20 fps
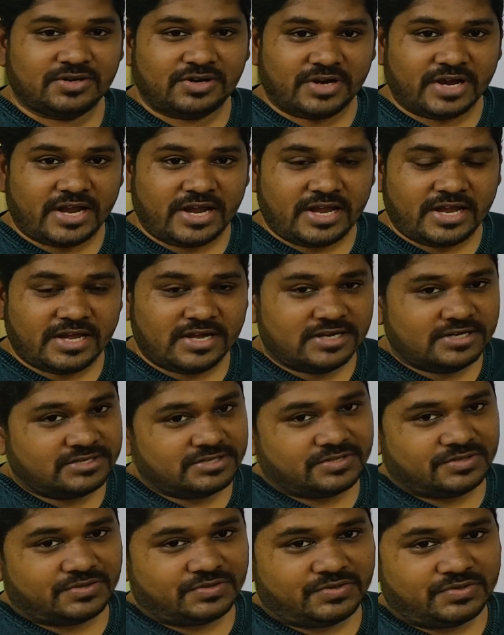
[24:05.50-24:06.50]
Okay,
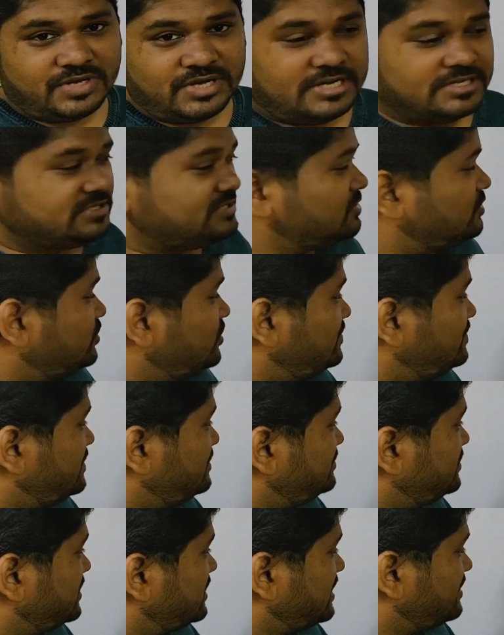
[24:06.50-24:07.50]
so
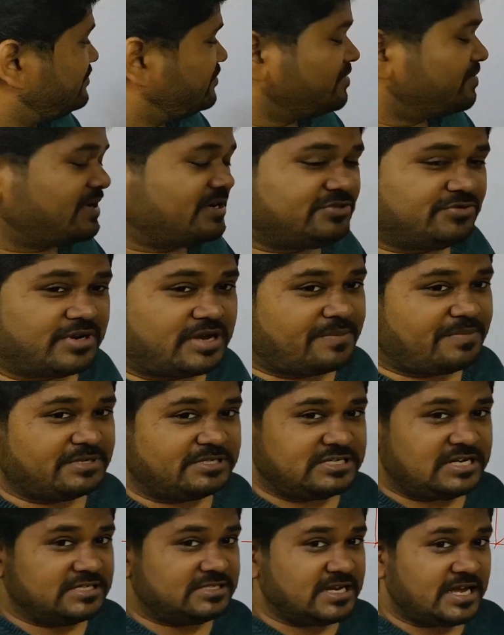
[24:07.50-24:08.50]
slope of the graph provides you
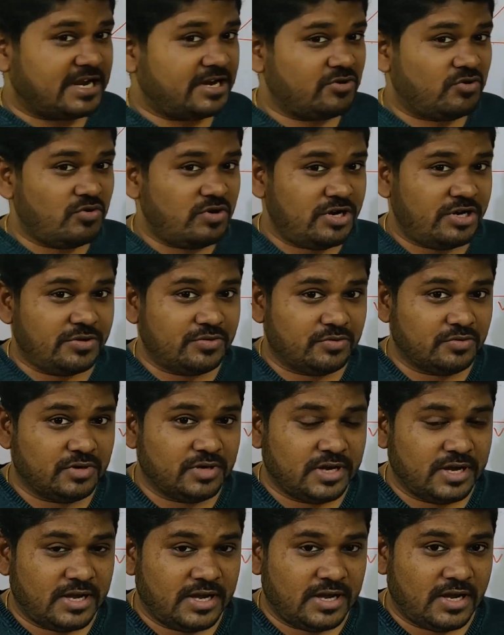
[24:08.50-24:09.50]
capacitance. I have told
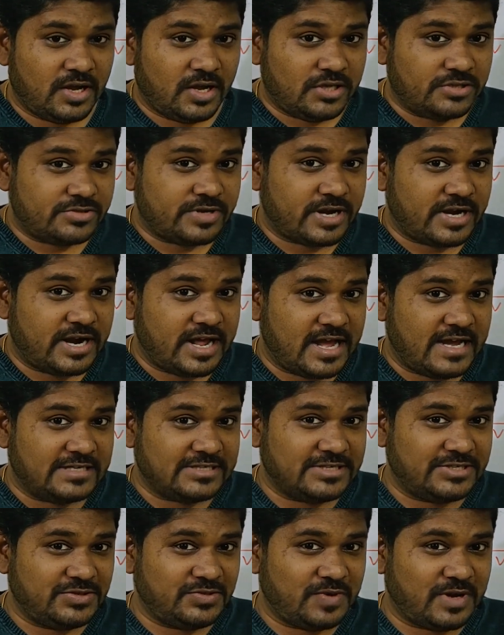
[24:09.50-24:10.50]
you. Also, I had
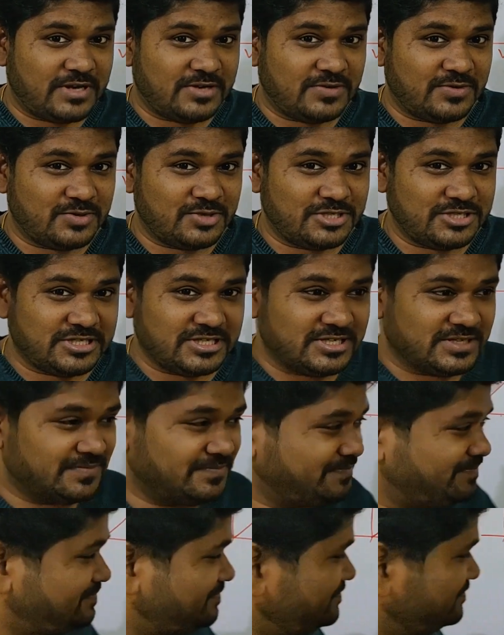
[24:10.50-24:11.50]
asked you one
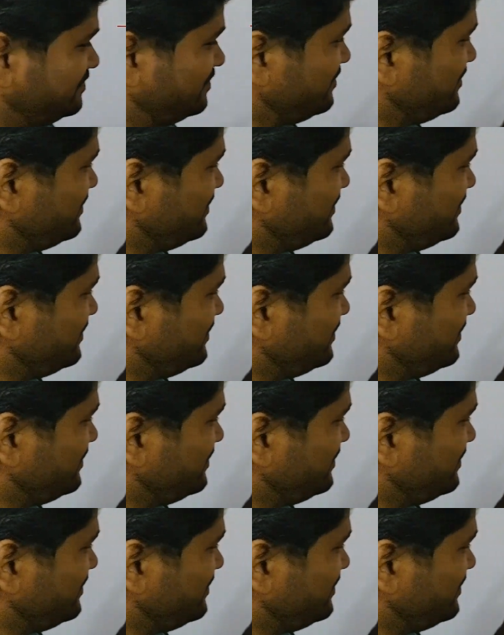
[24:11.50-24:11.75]
question.